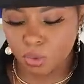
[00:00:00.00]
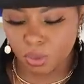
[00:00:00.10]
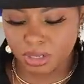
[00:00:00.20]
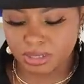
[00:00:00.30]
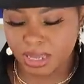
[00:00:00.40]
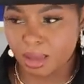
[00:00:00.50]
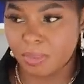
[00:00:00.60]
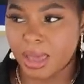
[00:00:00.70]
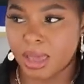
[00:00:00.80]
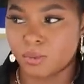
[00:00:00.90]
I want to say I
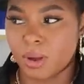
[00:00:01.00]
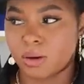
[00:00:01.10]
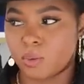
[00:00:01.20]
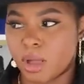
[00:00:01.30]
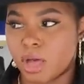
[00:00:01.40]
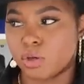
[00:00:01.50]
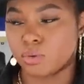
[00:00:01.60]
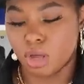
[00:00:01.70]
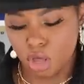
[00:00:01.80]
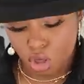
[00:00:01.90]
paid right around